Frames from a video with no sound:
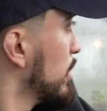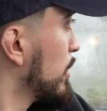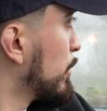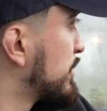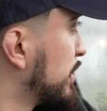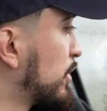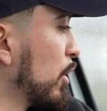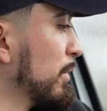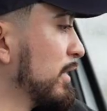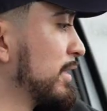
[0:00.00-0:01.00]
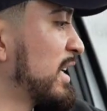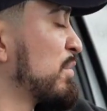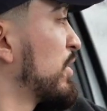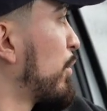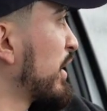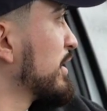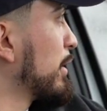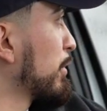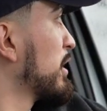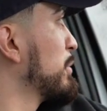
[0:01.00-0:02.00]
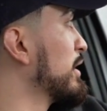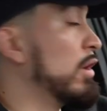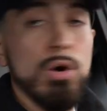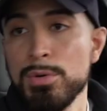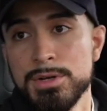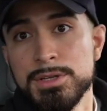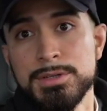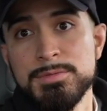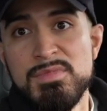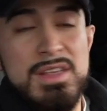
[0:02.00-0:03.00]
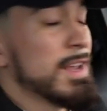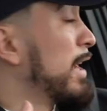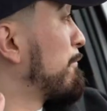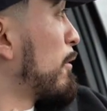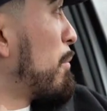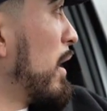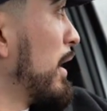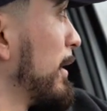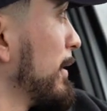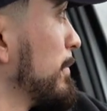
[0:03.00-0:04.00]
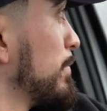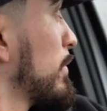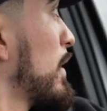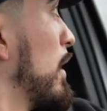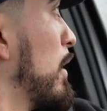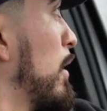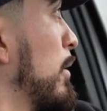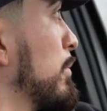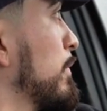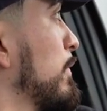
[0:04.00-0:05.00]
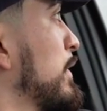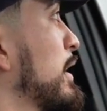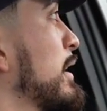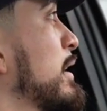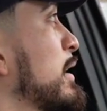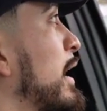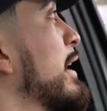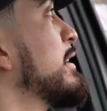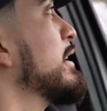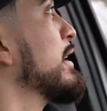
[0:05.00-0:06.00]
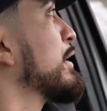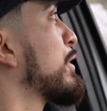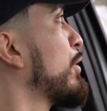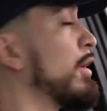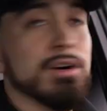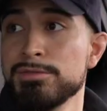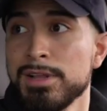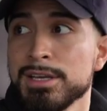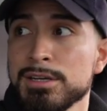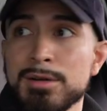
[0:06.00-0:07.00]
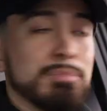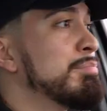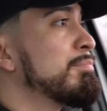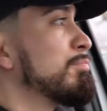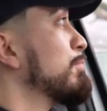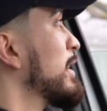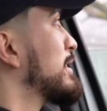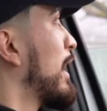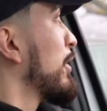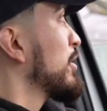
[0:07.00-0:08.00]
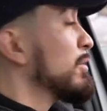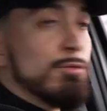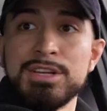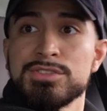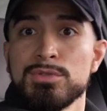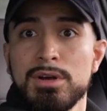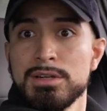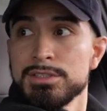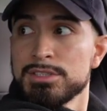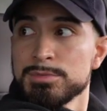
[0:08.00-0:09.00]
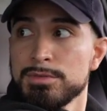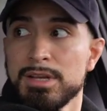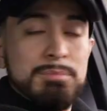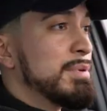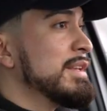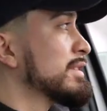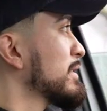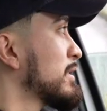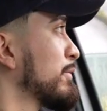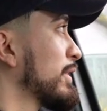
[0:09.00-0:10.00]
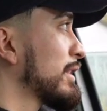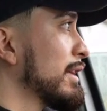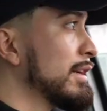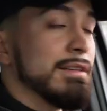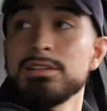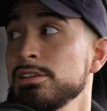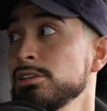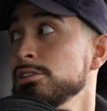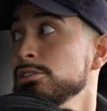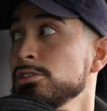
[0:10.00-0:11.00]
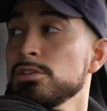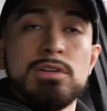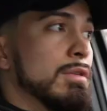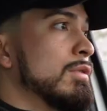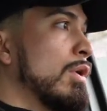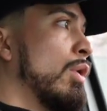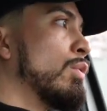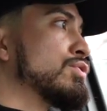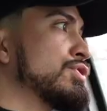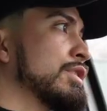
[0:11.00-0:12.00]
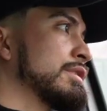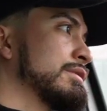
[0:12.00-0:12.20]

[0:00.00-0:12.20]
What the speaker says: which determined the type of direction that we're going to be going in. And for mine, the idea and the thought of like a Italian restaurant in terms of like pizza and stuff like that. Oh shit.